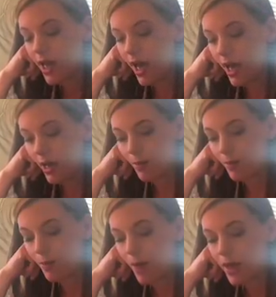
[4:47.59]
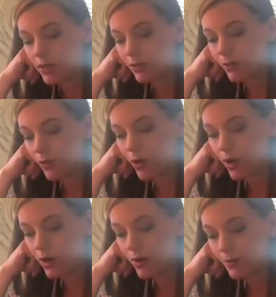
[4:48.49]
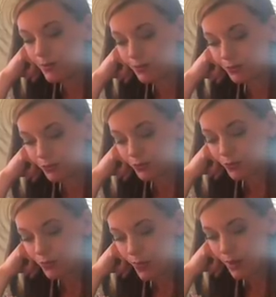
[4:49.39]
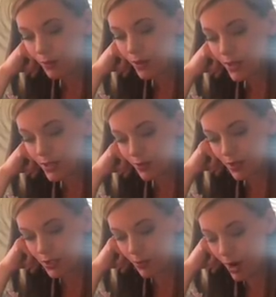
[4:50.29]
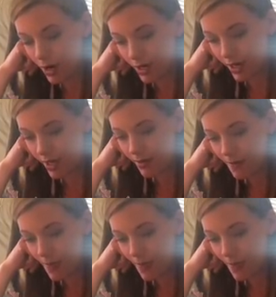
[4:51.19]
But for this first party,